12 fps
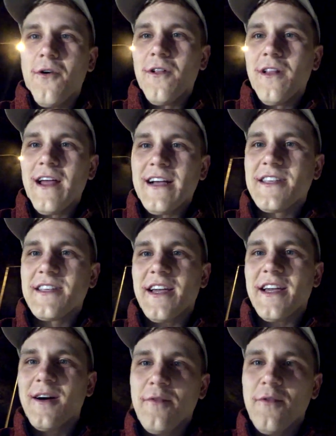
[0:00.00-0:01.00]
whole last
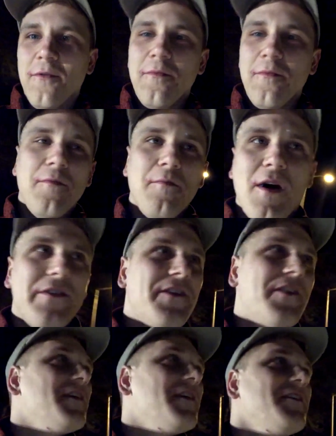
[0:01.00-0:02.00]
like couple
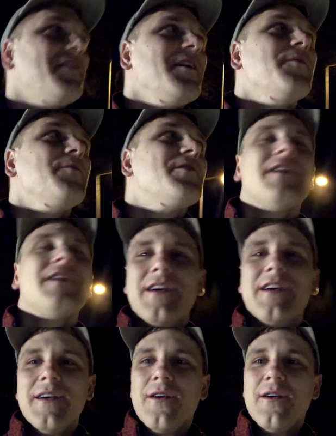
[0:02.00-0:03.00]
months, it seems.
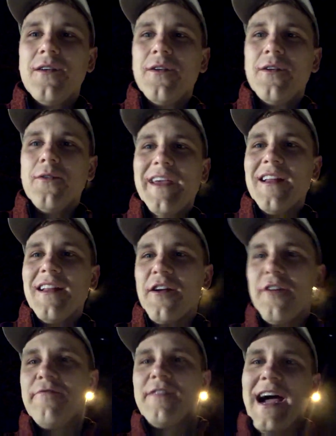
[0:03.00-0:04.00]
We get
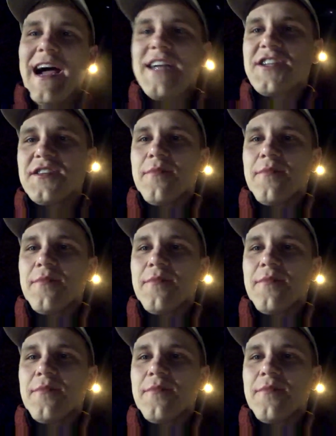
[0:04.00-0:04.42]
little flashes